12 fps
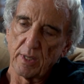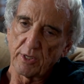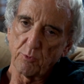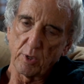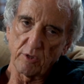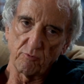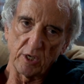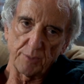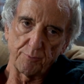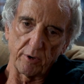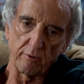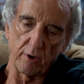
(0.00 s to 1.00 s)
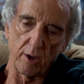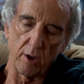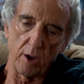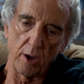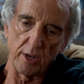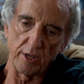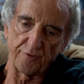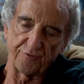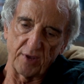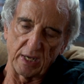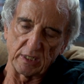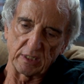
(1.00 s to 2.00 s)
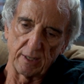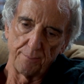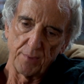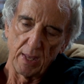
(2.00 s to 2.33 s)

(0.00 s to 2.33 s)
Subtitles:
Doesn't want the respirator on his face.